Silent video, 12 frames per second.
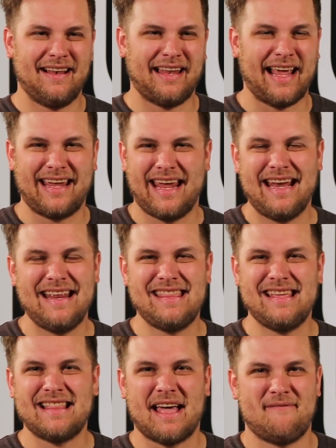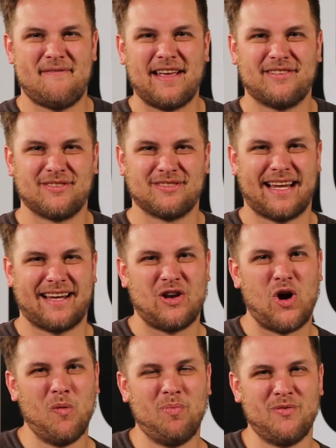like anything that festers, like an
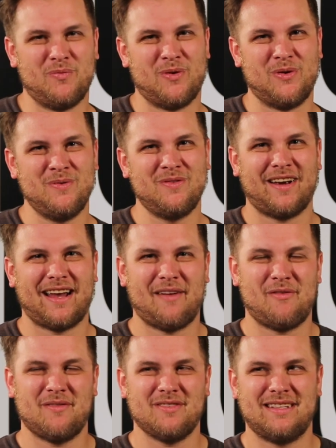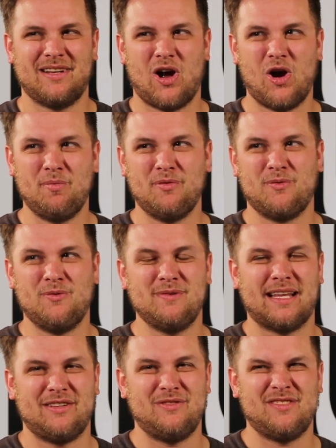open wound, right? Have you ever seen an open
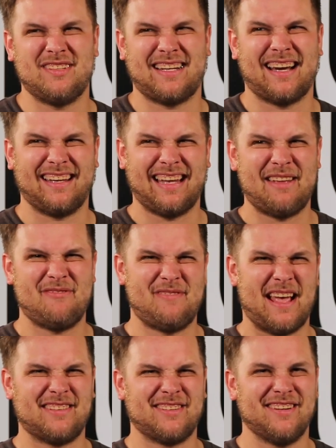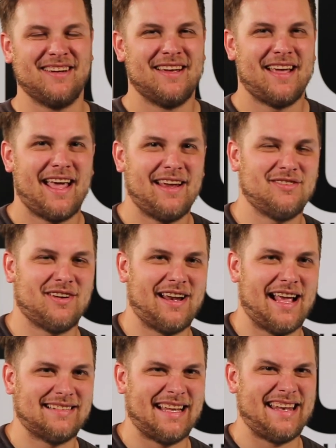wound that you just kind of let fester? Adriana
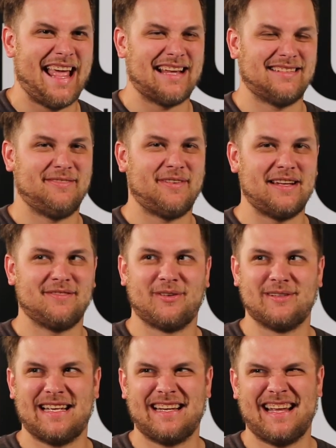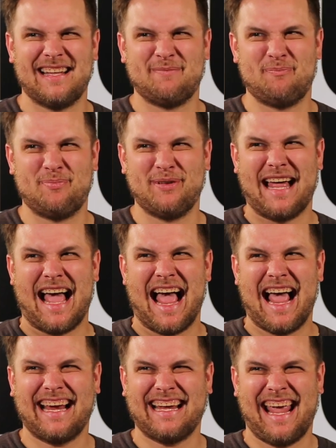has that nasty face voice. It gets
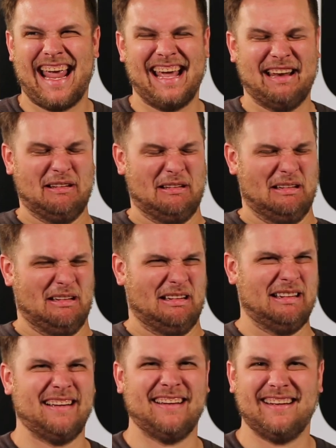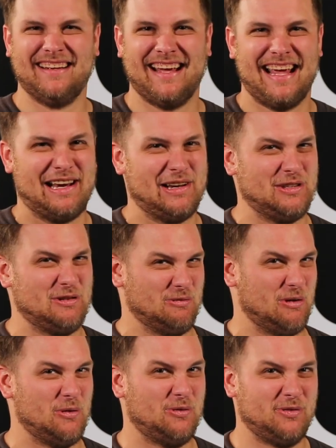black and it gets
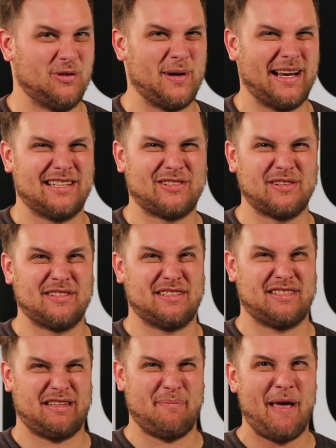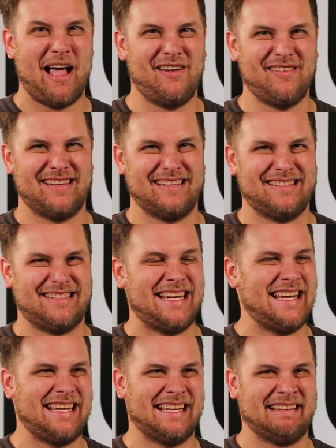gross real quick. It starts to smell and to
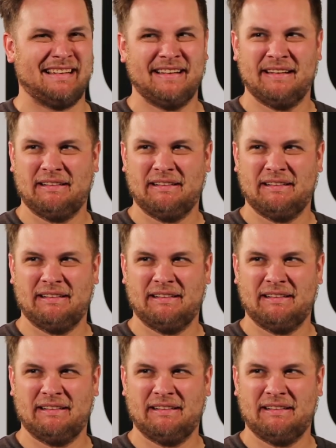stink and